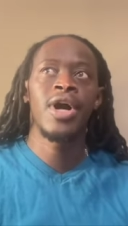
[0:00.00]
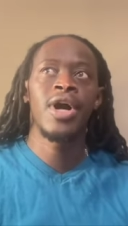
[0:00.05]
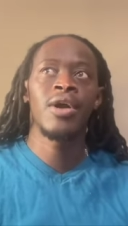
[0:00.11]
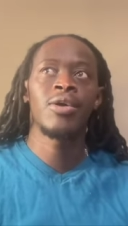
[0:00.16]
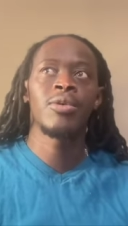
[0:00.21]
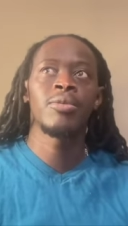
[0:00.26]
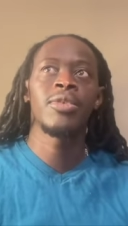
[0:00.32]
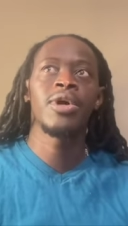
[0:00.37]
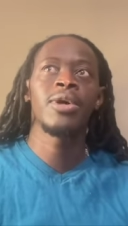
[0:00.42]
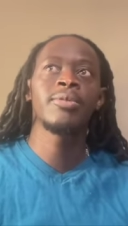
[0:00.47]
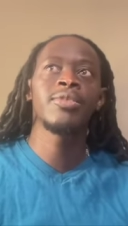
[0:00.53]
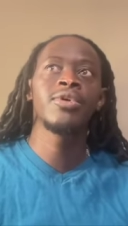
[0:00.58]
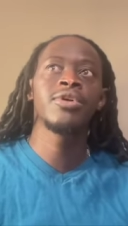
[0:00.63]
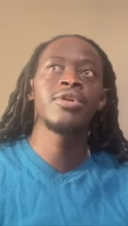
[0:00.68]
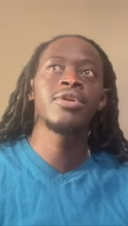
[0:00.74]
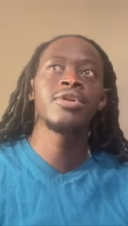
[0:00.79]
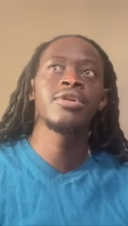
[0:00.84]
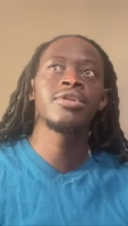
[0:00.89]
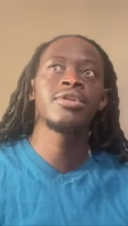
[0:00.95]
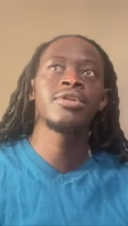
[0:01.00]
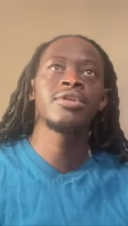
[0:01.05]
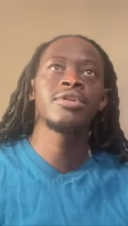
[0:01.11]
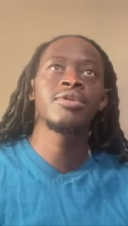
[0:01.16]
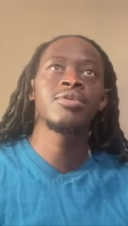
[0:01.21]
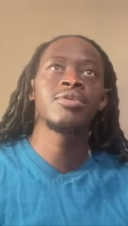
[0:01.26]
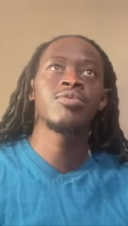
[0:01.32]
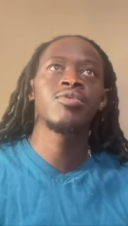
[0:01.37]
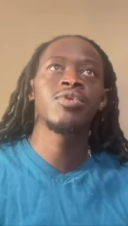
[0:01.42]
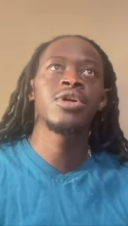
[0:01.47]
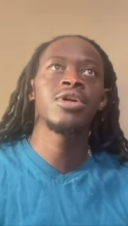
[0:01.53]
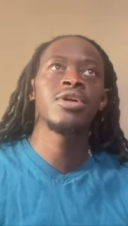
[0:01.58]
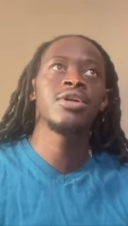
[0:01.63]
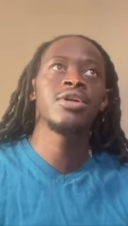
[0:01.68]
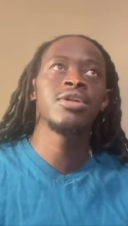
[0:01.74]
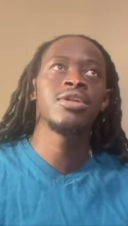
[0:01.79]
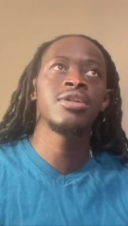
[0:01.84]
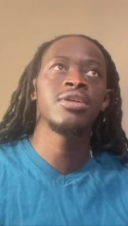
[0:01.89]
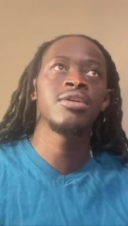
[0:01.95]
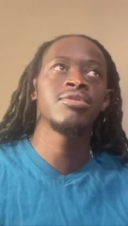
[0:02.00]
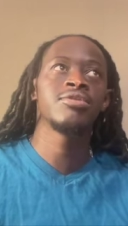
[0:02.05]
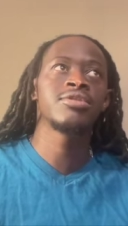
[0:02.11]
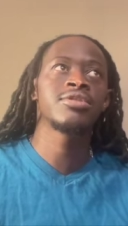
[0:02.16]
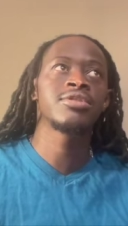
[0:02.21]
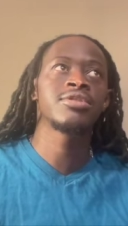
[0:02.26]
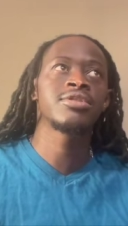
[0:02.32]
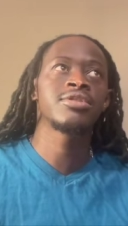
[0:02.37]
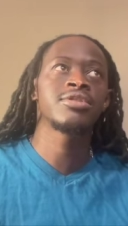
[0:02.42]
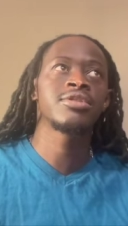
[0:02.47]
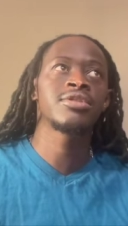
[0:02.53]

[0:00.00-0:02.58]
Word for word: I remembered when it was